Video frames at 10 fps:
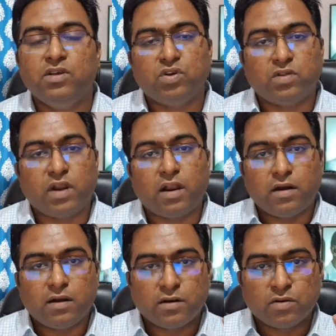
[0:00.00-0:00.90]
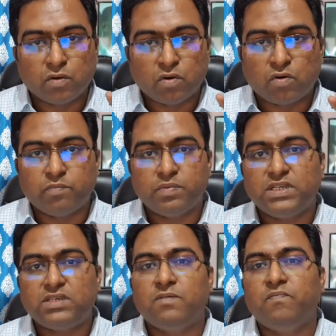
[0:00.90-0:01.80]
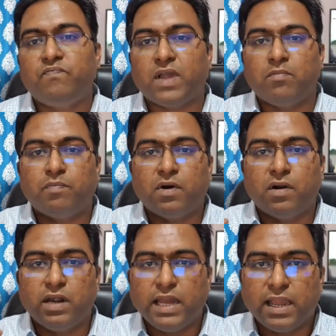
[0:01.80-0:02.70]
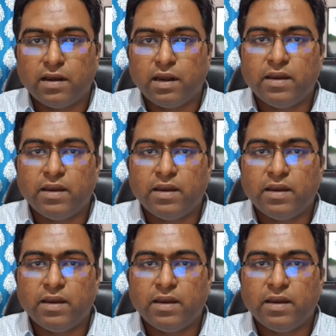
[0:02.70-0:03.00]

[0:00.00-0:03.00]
So 300 crore rupees and per day,